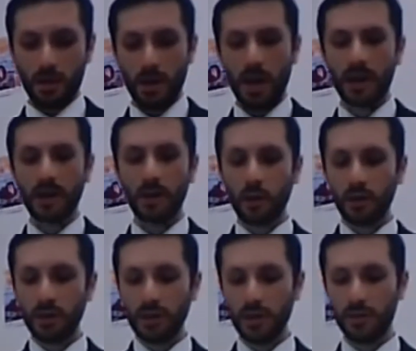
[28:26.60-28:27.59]
I can
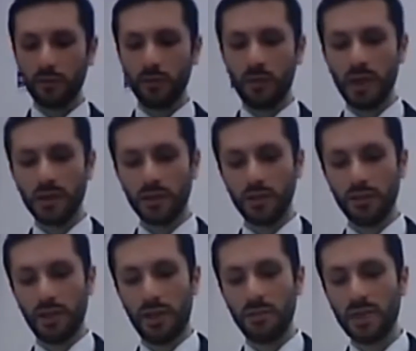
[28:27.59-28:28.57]
only remind
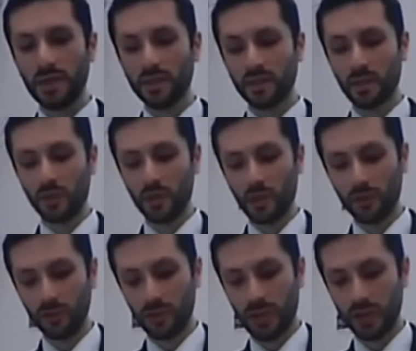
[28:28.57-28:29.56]
you and make a summary
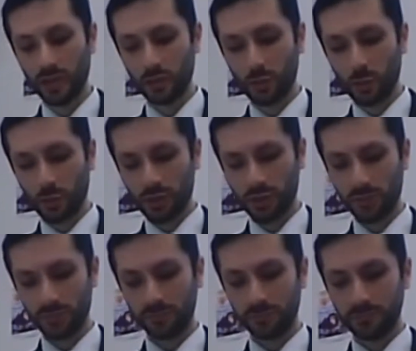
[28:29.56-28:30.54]
of today's talk
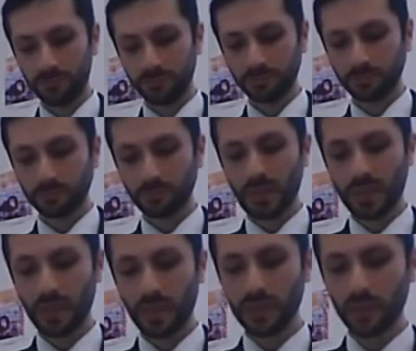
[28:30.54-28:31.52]

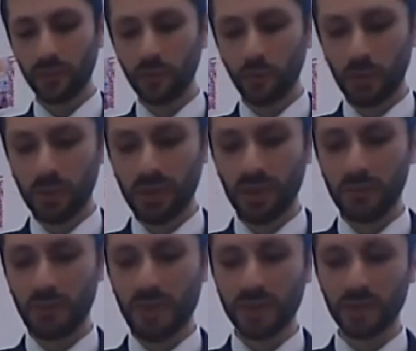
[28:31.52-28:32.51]
that if you want to be an
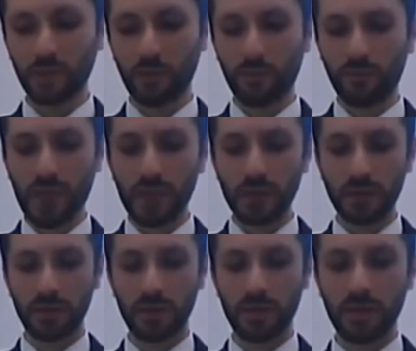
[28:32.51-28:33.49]
ambassador of faith,
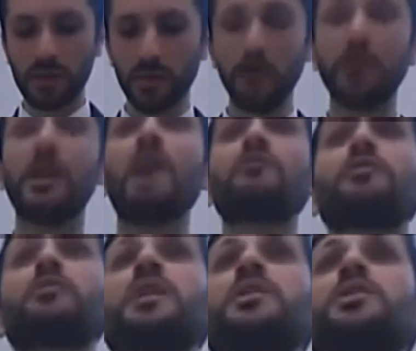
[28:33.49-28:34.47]
you're going to have to
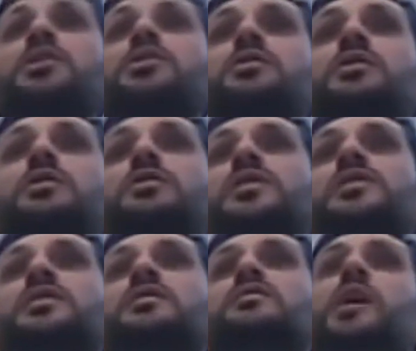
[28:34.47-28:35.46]
make use of
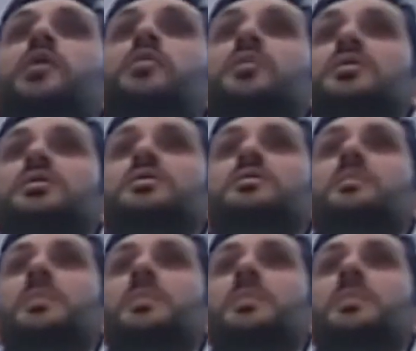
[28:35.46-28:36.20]
university environments.